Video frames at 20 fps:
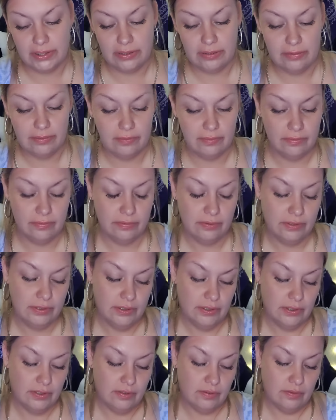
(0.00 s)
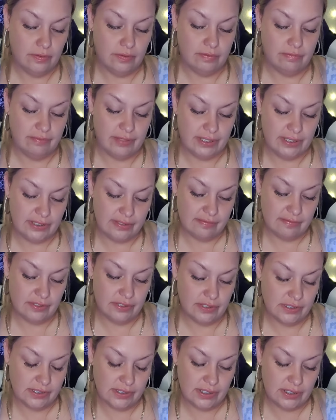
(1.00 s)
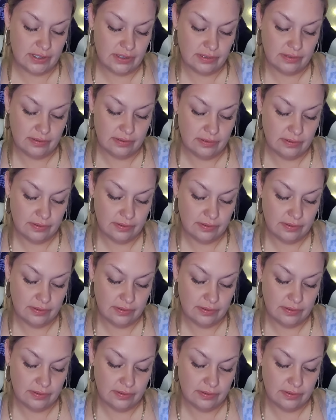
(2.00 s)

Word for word: you or vice versa.